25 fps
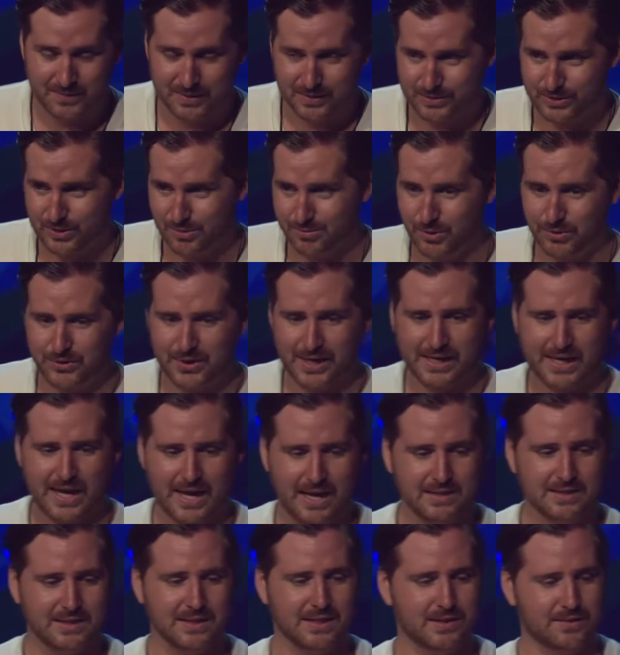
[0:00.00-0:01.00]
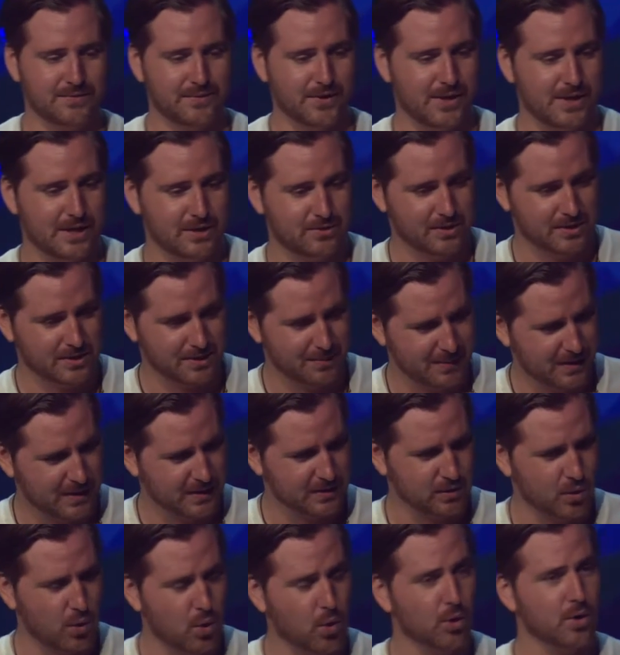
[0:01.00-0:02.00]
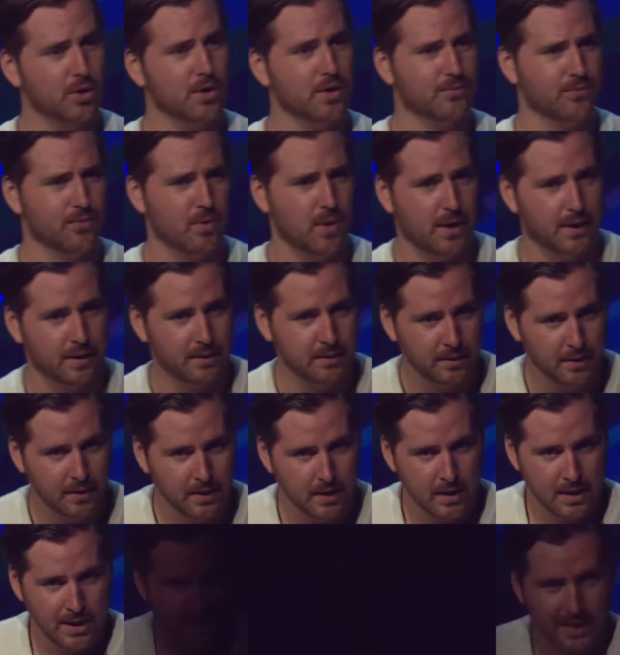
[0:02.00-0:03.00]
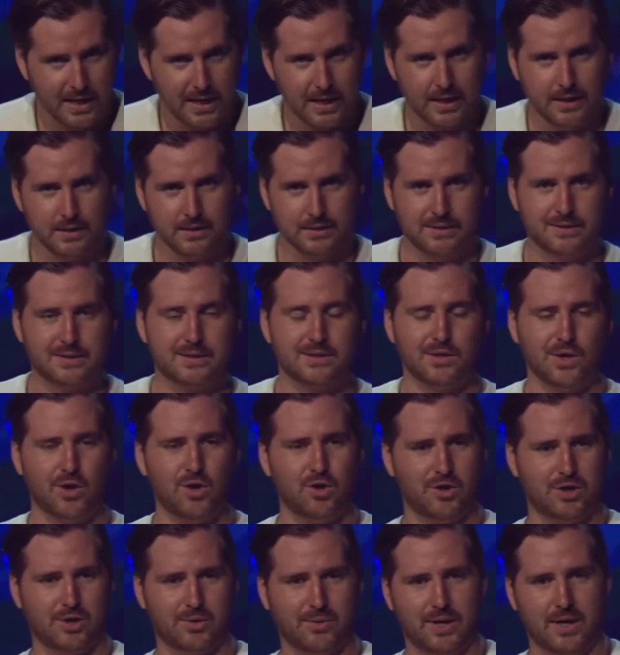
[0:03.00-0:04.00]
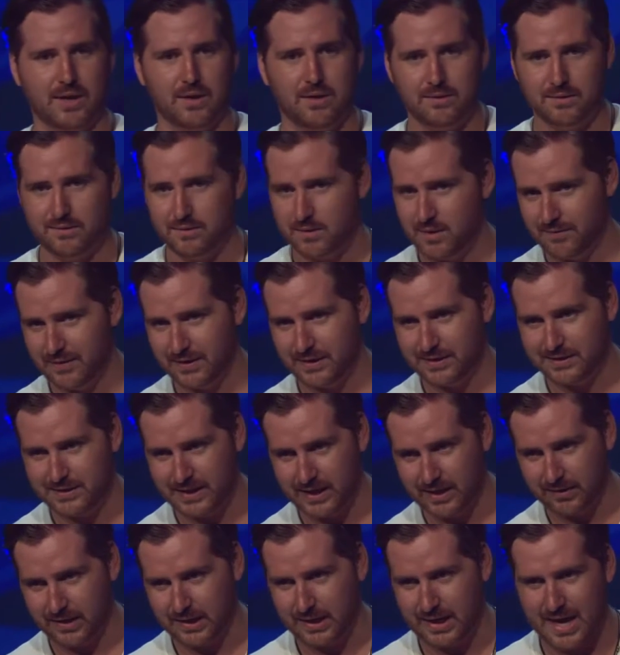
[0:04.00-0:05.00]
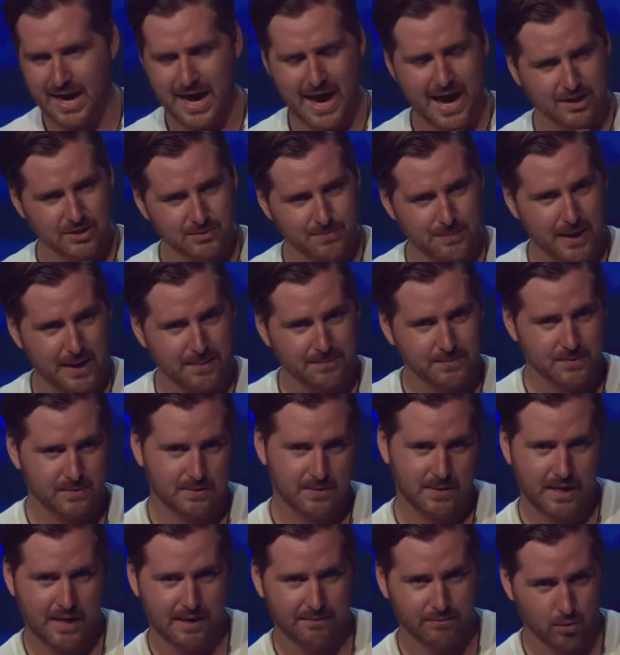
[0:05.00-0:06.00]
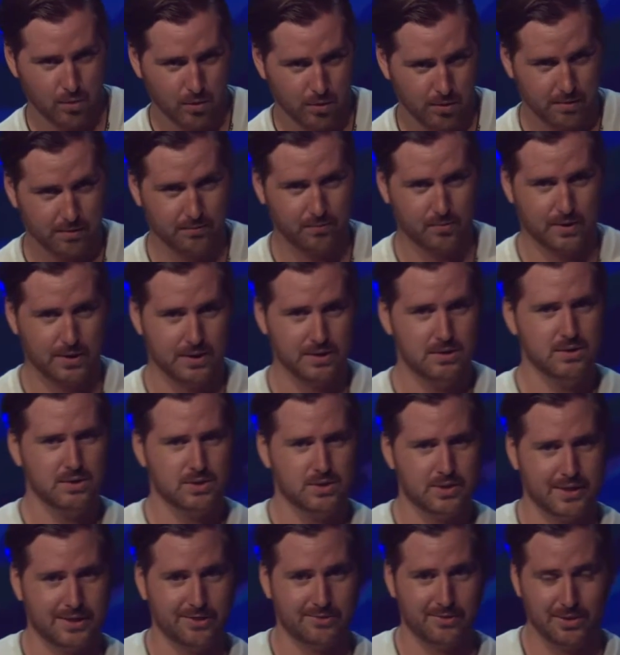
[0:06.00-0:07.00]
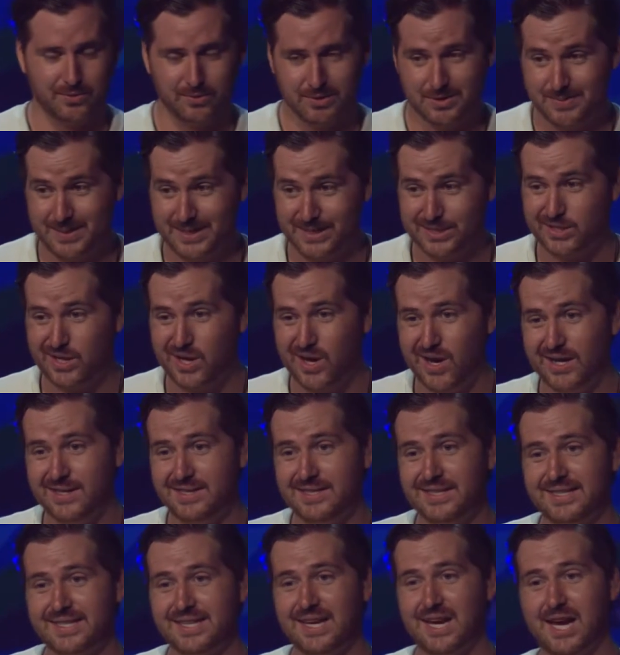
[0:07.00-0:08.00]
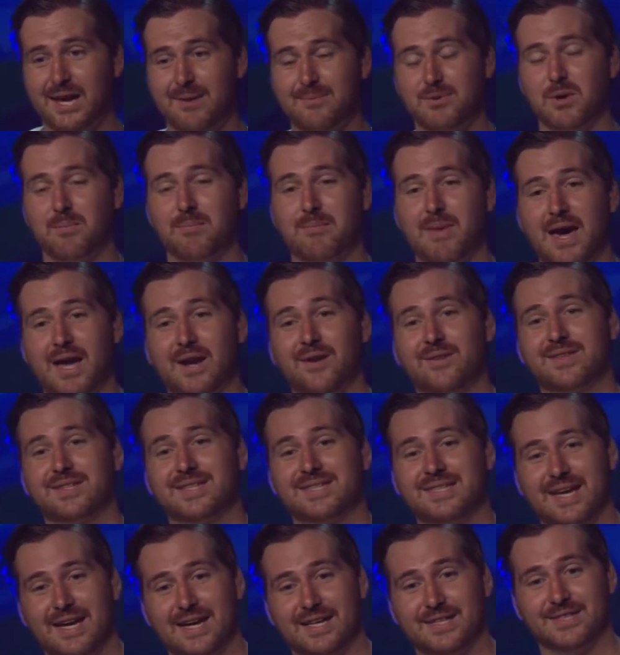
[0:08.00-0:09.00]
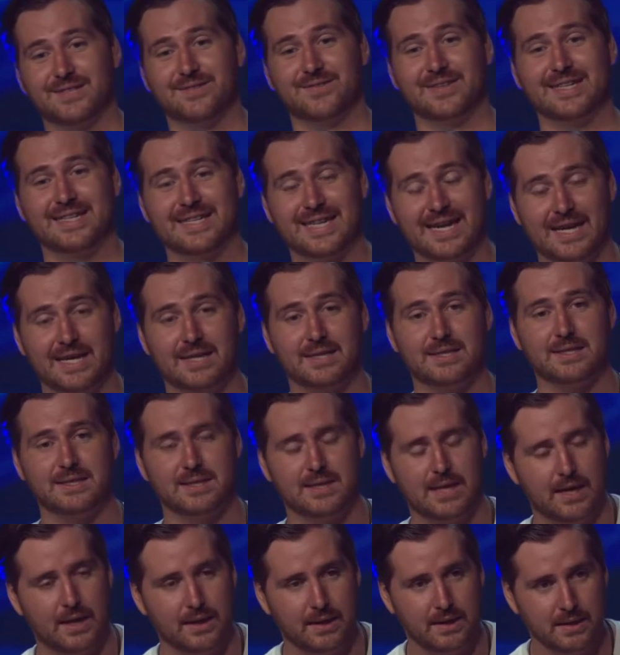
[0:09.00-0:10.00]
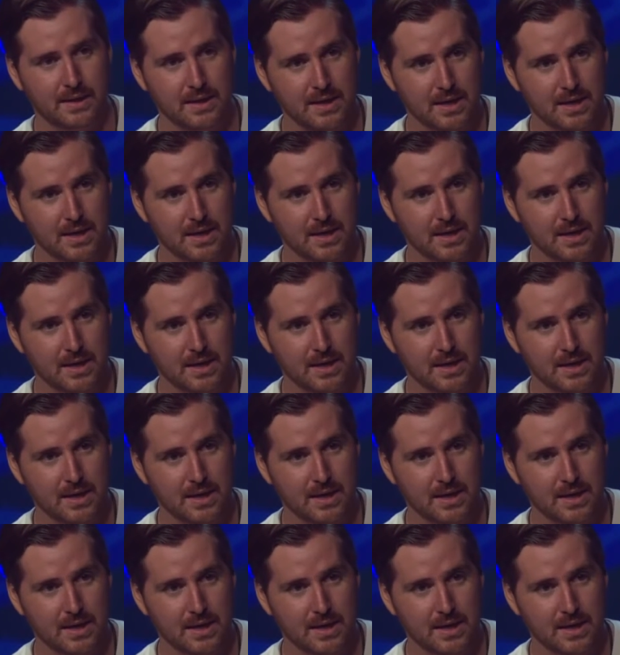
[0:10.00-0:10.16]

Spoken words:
So multicast is very interesting because order of 1 is the holy grail of any scaling. Hash maps have order of 1 generally, which means constant time no matter the size of the data set.